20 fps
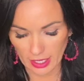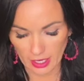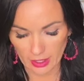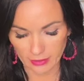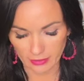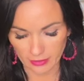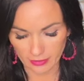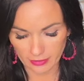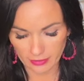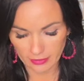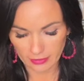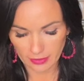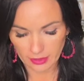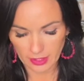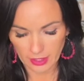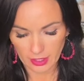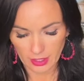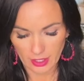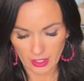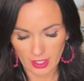up
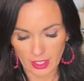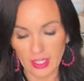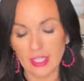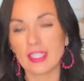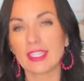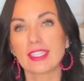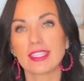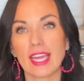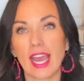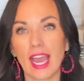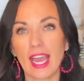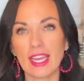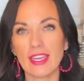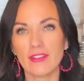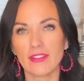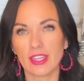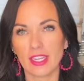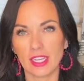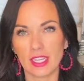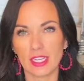and
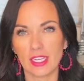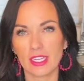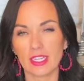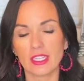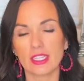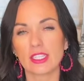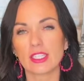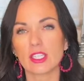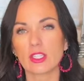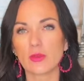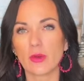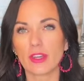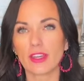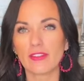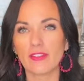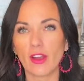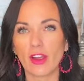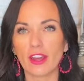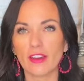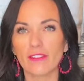dive in. This is one
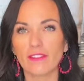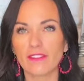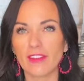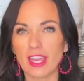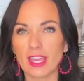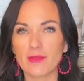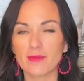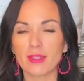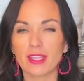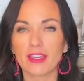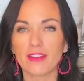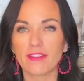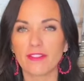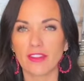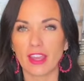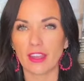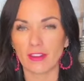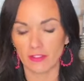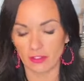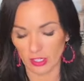of our family
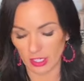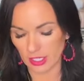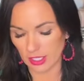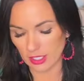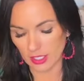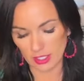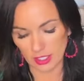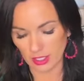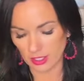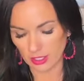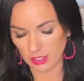favorites.